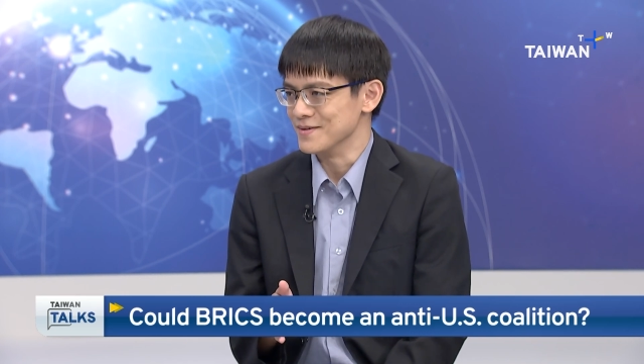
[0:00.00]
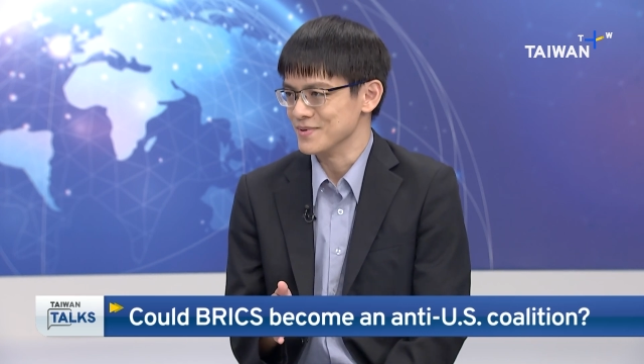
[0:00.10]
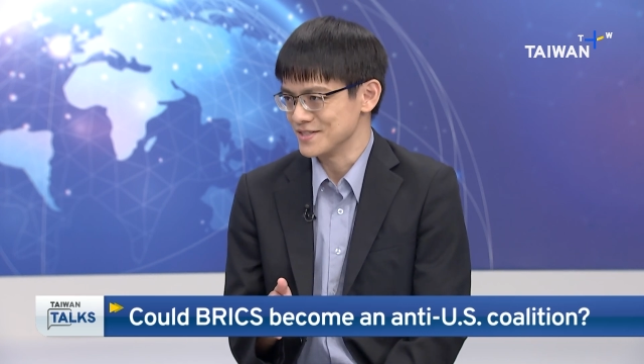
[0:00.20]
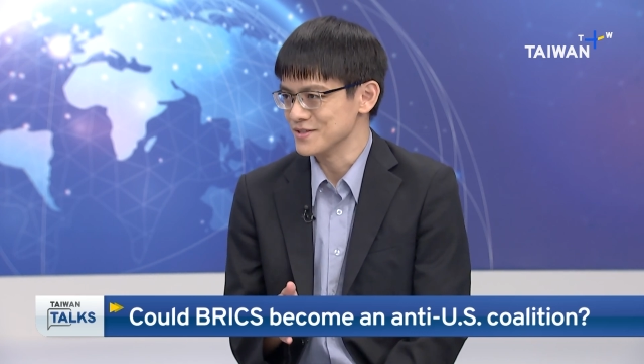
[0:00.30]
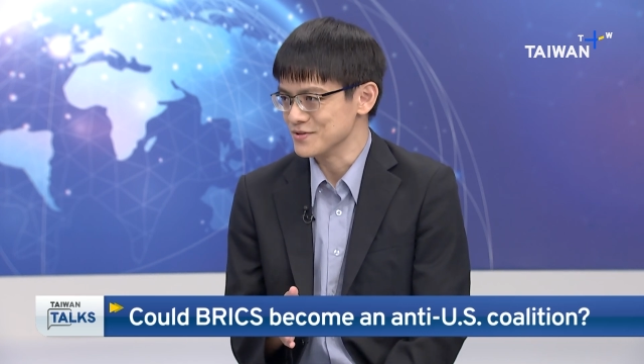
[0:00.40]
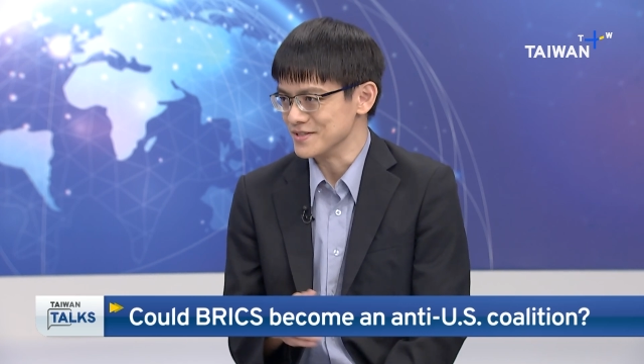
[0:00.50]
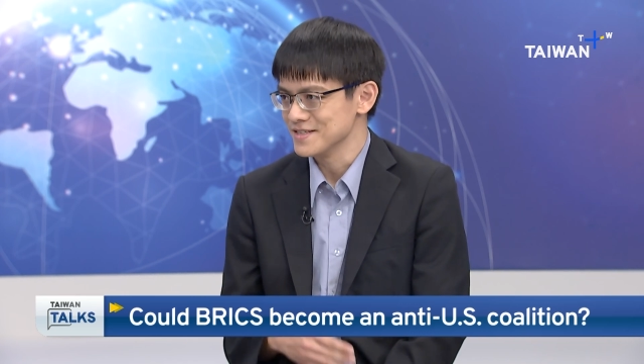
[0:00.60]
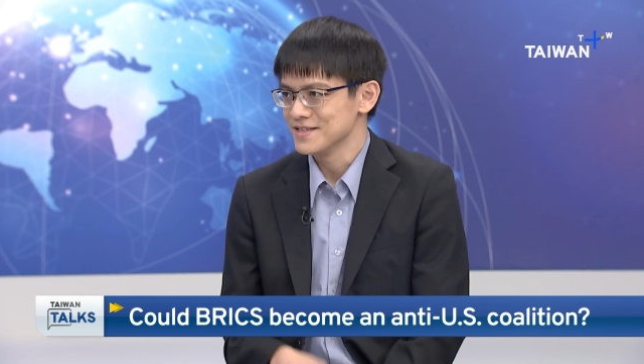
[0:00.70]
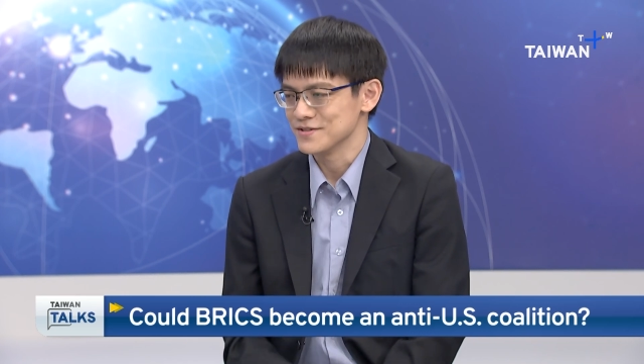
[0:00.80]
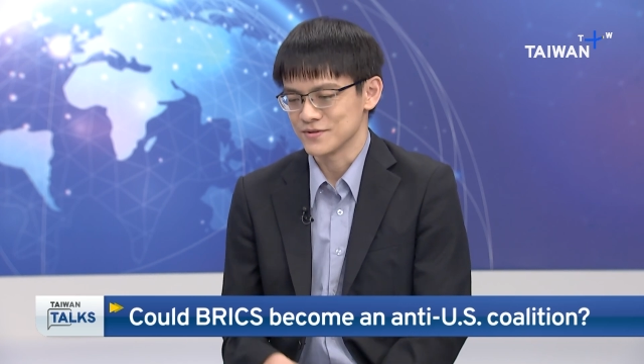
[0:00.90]
position
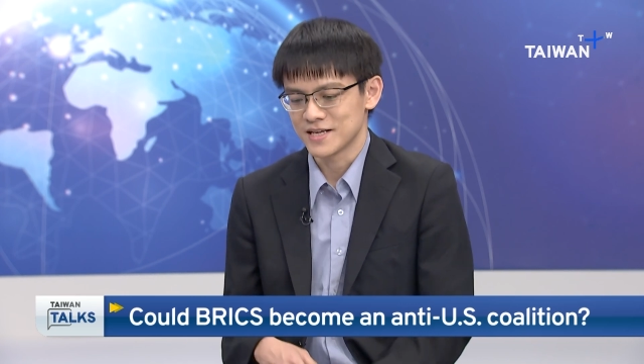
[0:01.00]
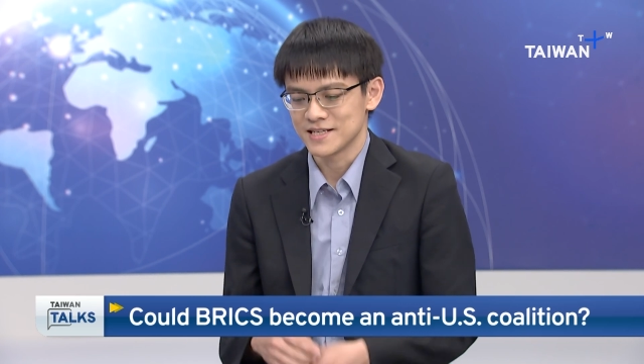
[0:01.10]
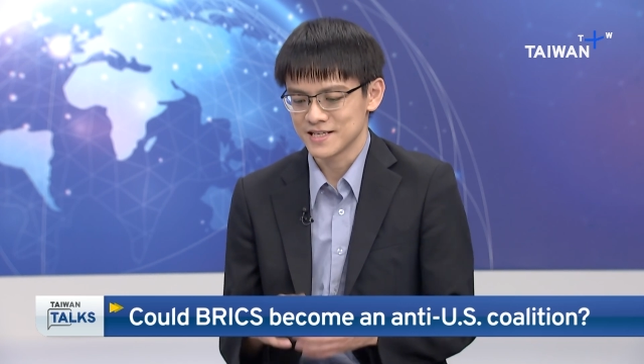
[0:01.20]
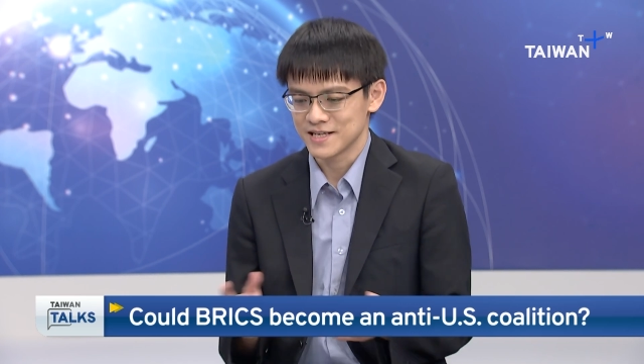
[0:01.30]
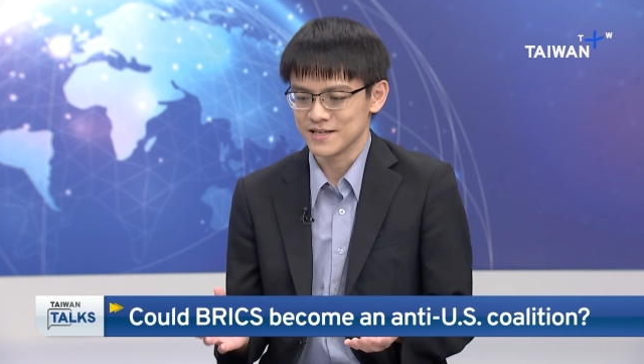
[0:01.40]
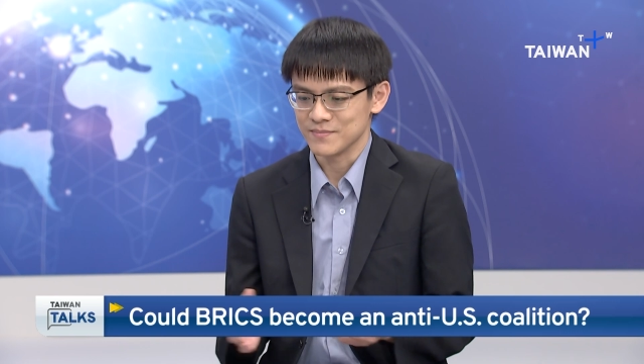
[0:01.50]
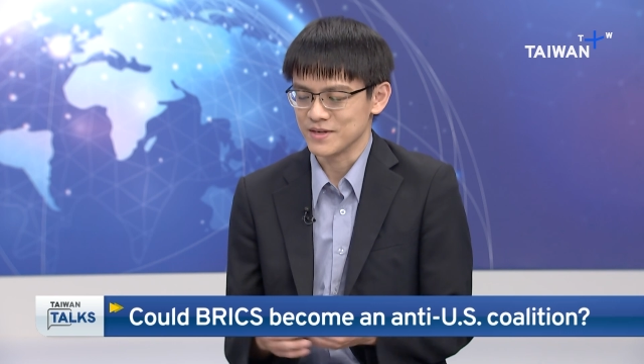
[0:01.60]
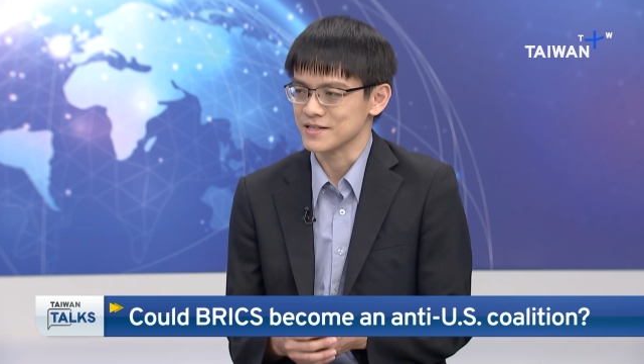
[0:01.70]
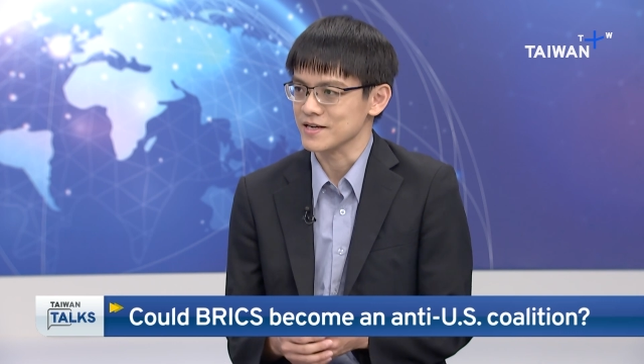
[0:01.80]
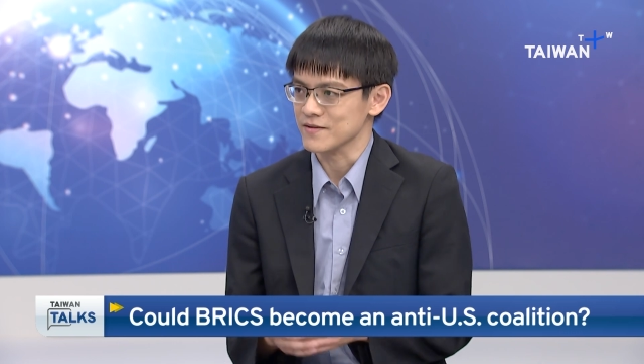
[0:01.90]
so that they can
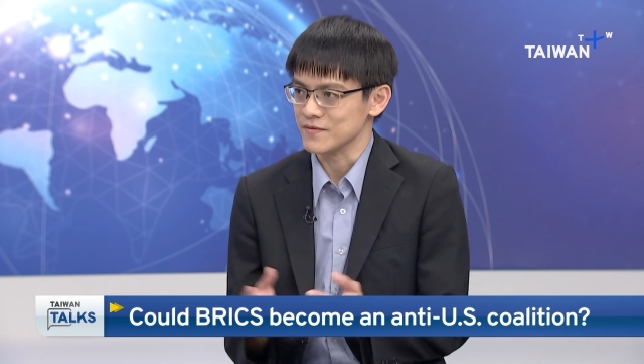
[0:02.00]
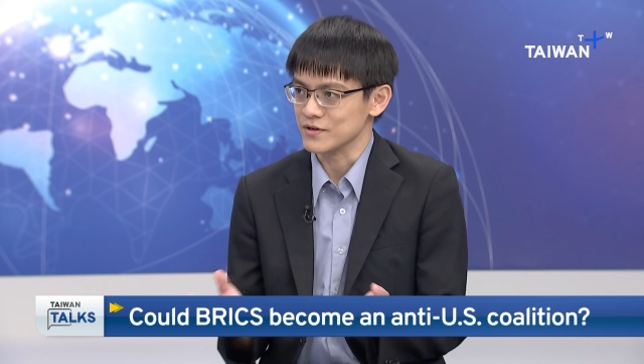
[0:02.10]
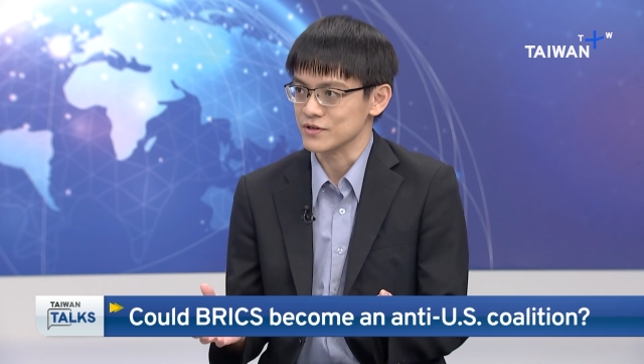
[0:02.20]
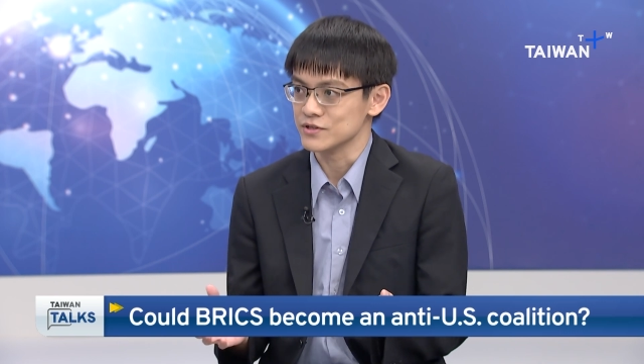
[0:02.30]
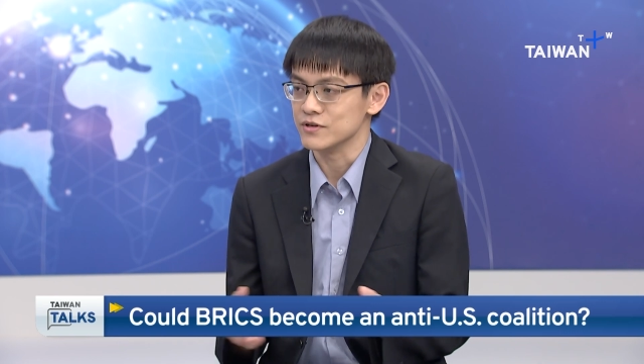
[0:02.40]
maintain a very good